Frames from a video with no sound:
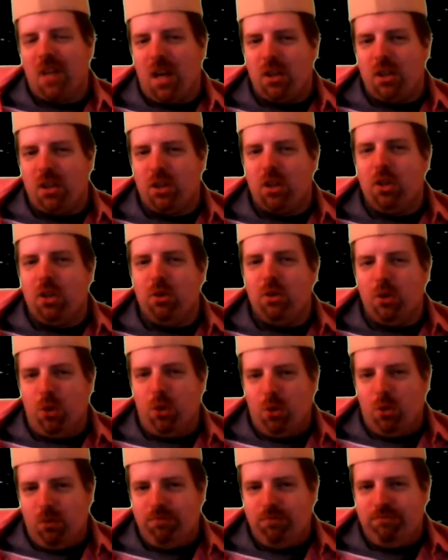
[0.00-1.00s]
salute
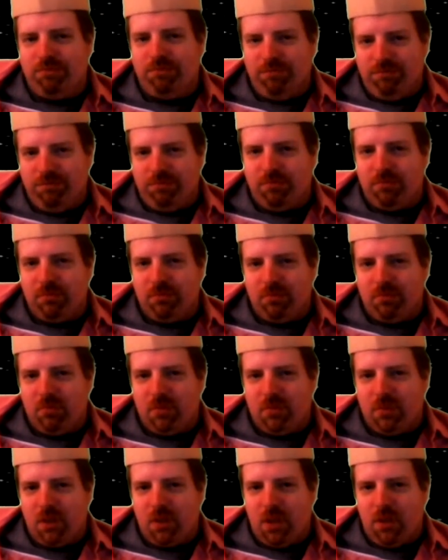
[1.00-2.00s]
you.
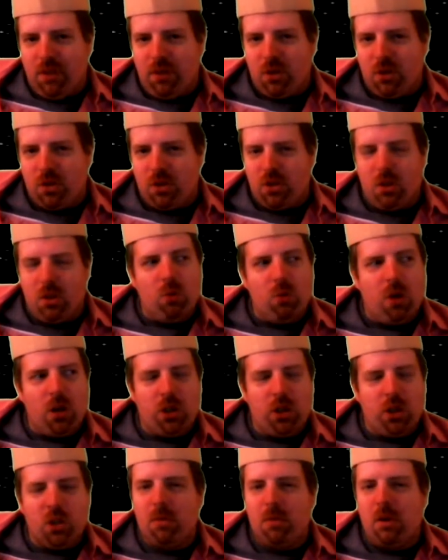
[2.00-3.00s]
If you're still
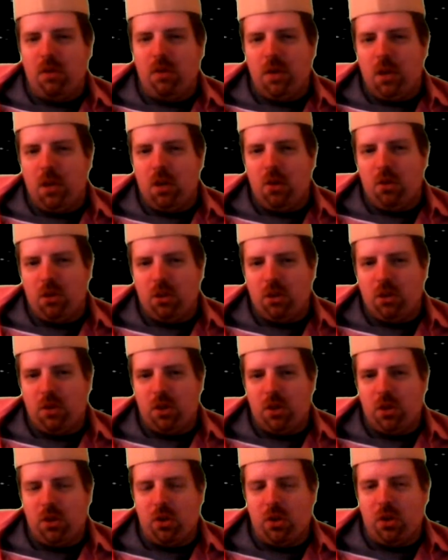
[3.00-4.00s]
watching my videos, if
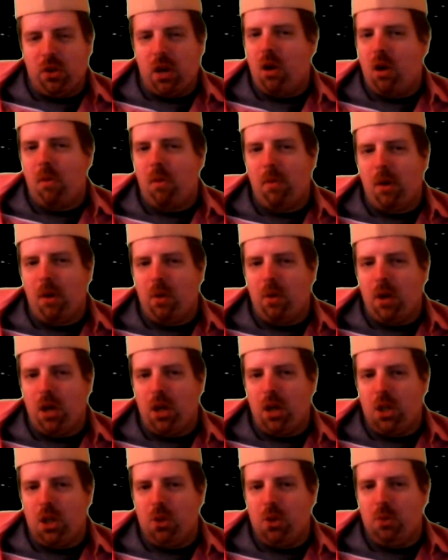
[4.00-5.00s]
you still care about what
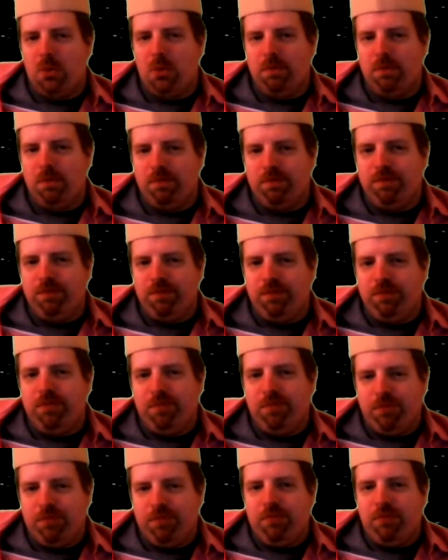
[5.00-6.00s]
I do,
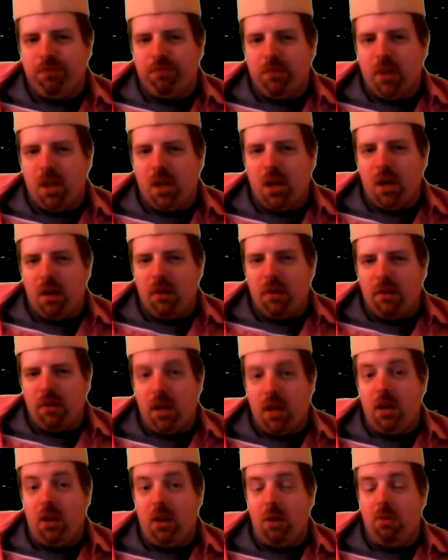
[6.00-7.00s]
then
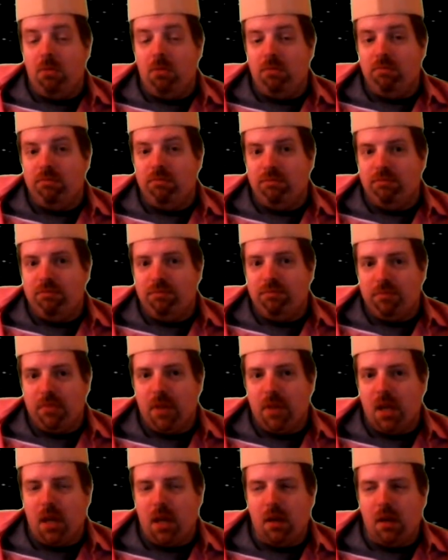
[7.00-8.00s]
thank you.
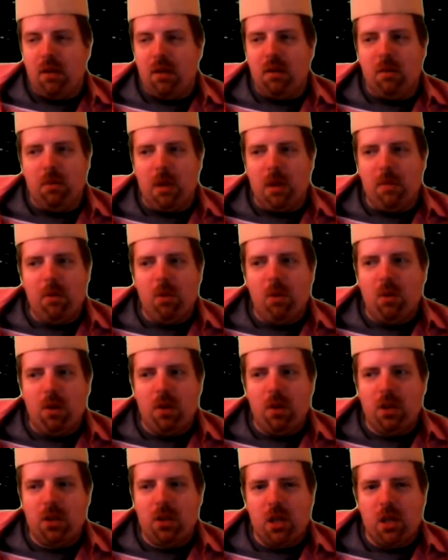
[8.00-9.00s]
And maybe one
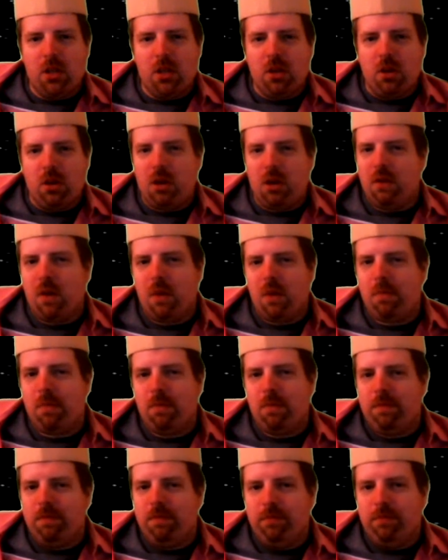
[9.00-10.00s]
of these days I'll give up.
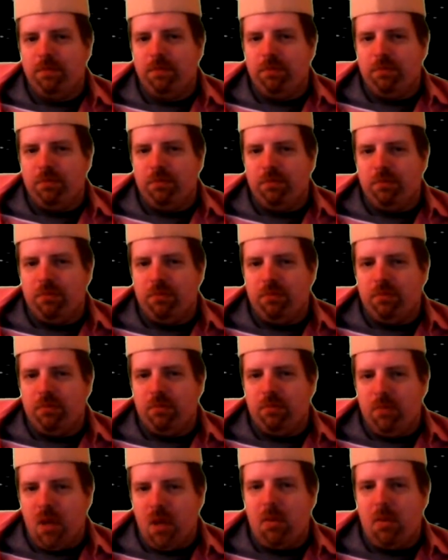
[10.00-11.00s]

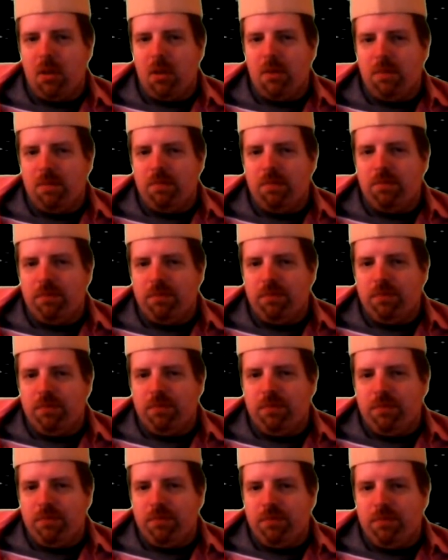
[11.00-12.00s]
Maybe.
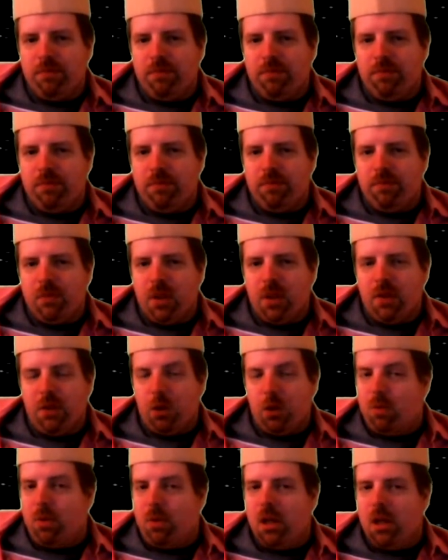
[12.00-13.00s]
If
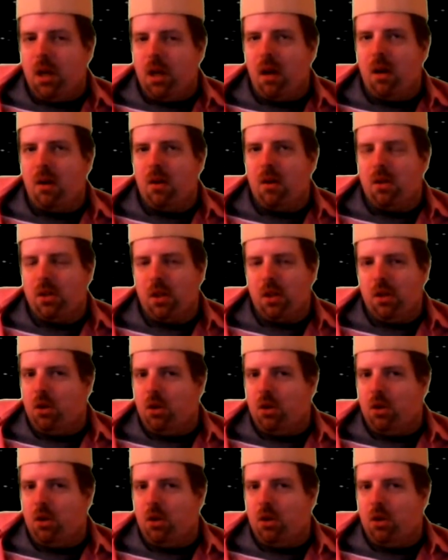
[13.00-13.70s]
nobody cares, then